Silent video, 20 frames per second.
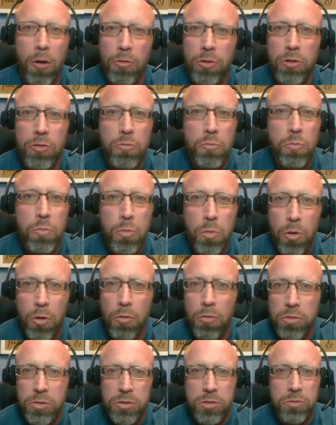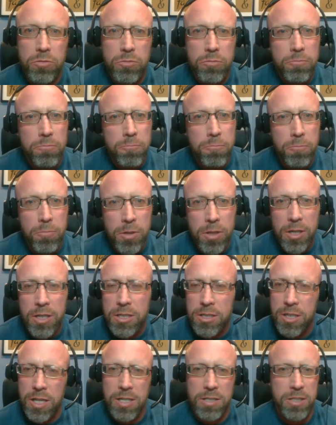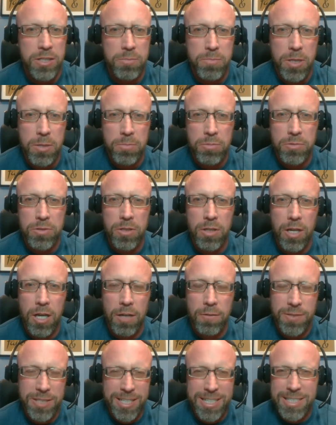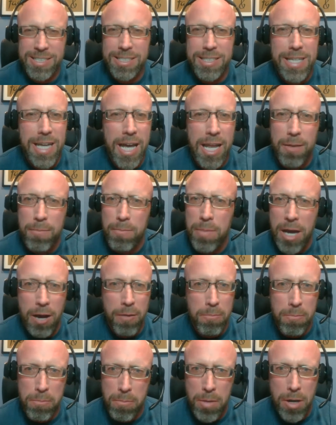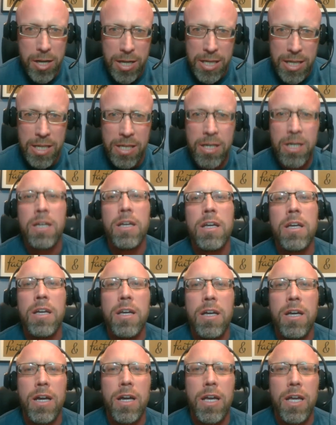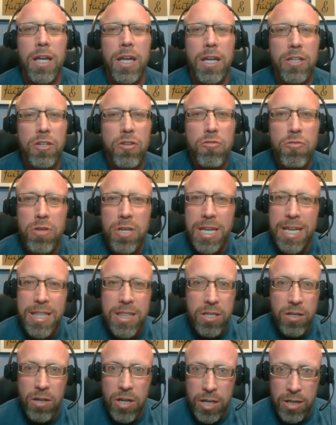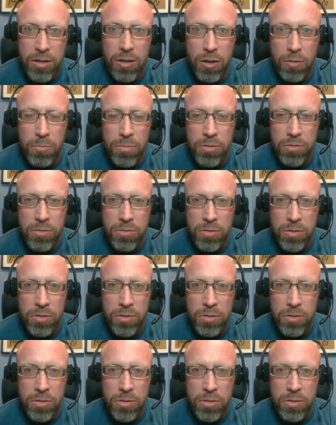you want to really change these people's lives. And it's not about money, and you need their help.